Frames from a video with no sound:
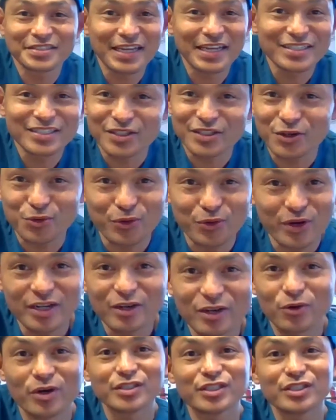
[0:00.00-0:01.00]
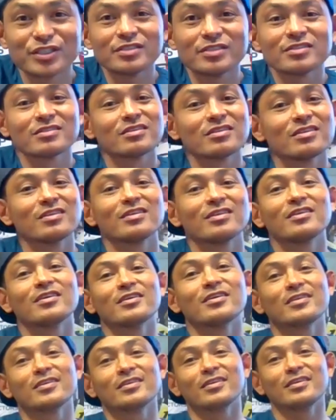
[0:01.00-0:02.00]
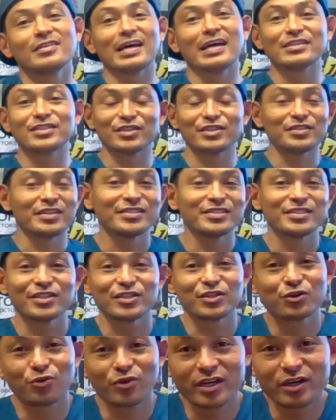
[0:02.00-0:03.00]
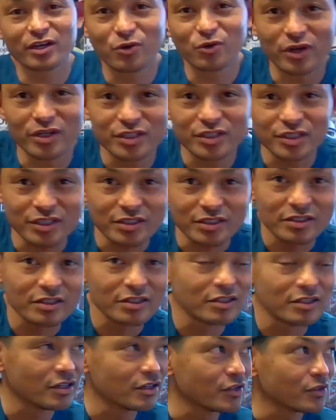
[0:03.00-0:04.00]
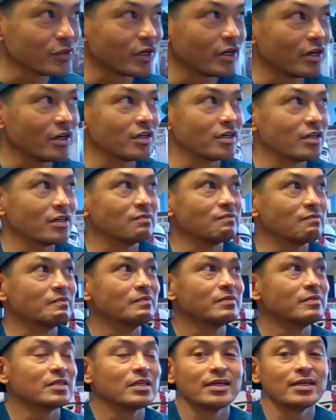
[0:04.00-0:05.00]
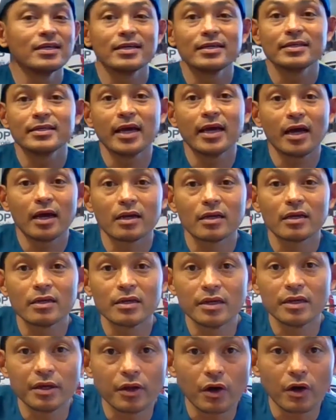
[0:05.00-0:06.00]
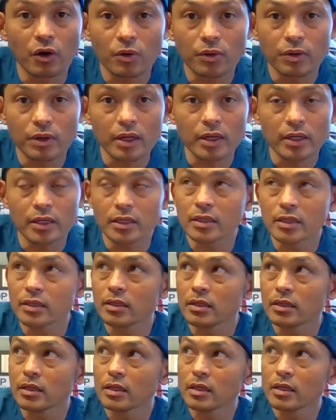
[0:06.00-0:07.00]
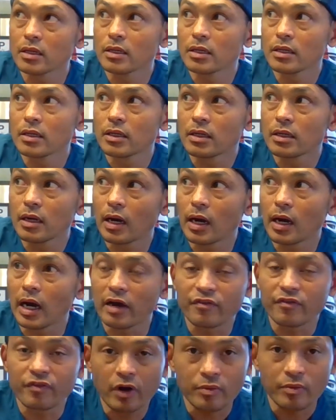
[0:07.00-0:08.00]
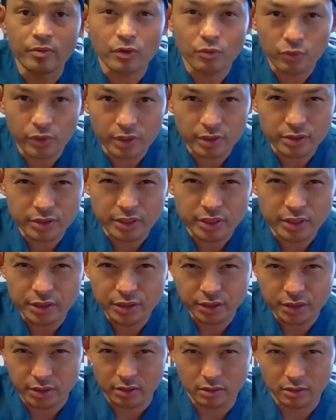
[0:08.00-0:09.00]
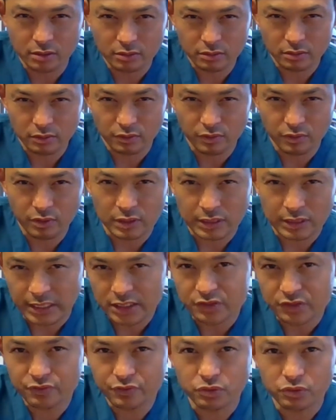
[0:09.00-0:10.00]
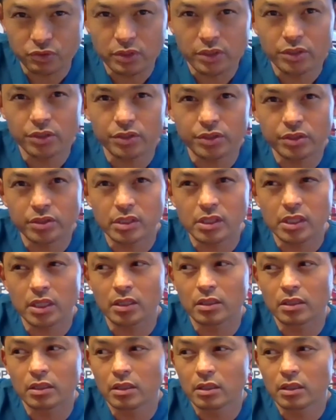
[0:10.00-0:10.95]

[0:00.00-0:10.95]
that's a great. You have question. any insight? That's a that's a great question. You know, um, yeah, you know, like I've come to the realization over the last few years that